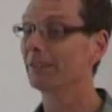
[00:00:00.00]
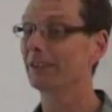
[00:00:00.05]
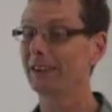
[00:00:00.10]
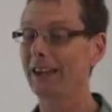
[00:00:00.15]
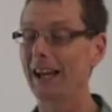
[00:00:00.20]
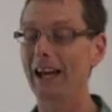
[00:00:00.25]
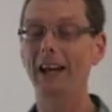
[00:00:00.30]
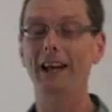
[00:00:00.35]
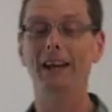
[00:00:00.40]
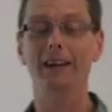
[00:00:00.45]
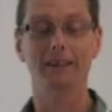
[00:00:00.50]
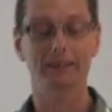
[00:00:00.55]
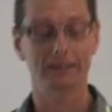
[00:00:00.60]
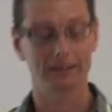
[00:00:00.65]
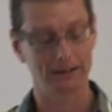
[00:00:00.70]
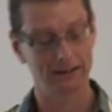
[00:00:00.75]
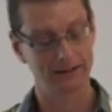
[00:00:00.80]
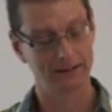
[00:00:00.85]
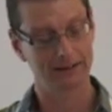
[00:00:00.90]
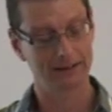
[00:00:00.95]

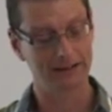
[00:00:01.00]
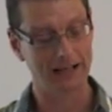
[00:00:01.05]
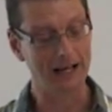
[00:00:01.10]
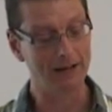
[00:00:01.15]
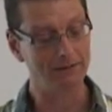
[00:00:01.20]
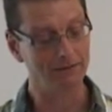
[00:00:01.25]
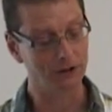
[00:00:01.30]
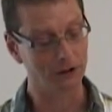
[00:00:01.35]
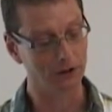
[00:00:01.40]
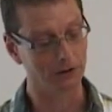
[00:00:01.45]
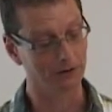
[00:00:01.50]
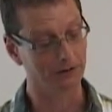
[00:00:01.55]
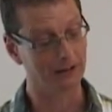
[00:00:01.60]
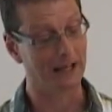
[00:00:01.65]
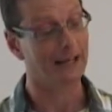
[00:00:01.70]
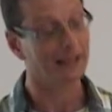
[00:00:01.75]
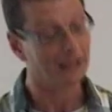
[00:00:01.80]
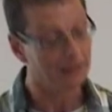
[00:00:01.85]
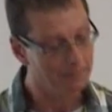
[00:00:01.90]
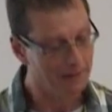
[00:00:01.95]
their view,
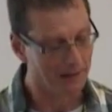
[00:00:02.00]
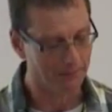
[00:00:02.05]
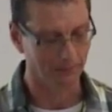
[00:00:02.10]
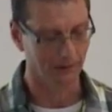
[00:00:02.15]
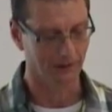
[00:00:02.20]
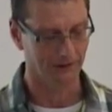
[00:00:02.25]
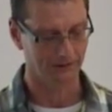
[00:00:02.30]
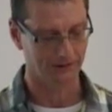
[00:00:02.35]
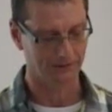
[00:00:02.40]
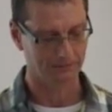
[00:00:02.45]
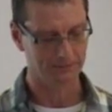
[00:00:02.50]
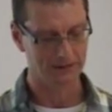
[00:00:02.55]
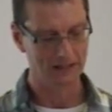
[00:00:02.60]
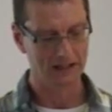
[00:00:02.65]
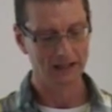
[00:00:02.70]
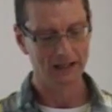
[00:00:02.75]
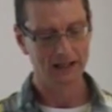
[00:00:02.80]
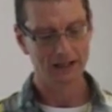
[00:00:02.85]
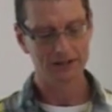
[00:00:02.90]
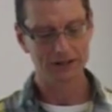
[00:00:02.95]
their commitment.
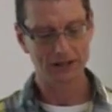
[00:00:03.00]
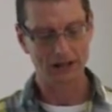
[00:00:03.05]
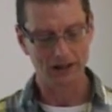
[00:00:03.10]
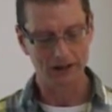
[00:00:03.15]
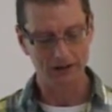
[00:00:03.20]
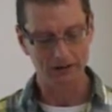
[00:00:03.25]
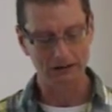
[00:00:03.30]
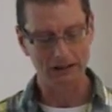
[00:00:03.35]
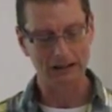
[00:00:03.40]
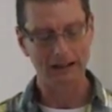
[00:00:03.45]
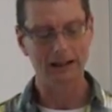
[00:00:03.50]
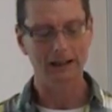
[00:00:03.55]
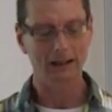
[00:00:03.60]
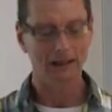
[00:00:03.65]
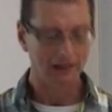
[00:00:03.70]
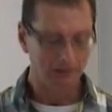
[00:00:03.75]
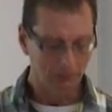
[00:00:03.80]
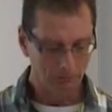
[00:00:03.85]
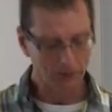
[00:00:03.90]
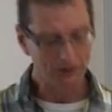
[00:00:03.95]
So
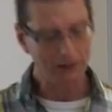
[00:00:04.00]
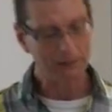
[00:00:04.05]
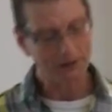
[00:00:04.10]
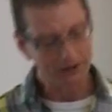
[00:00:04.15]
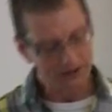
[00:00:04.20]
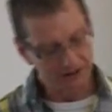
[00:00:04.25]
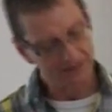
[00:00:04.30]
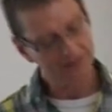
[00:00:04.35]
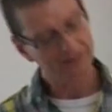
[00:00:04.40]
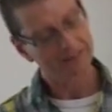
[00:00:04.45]
what I'm going to